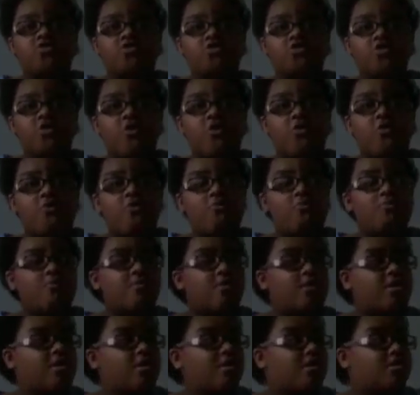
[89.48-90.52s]
so
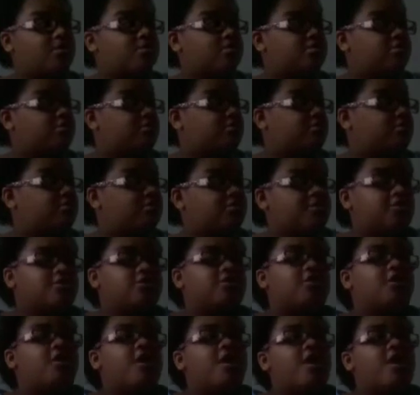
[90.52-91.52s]
much. She